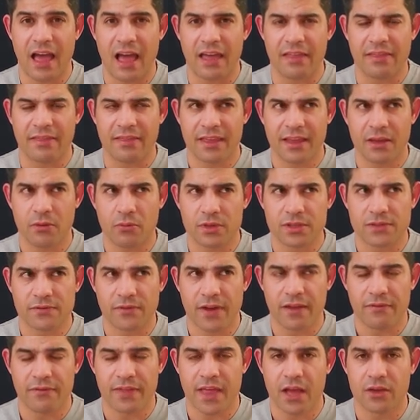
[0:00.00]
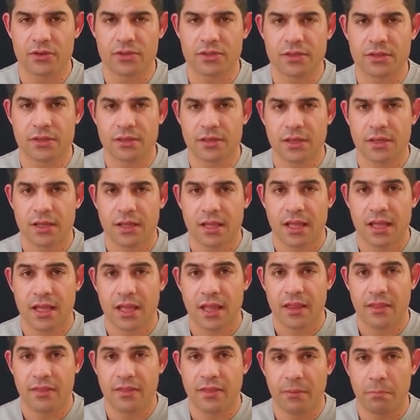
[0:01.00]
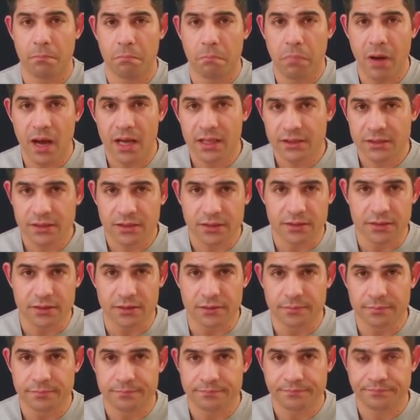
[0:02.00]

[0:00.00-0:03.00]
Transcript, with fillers: I think it was 5,000. The button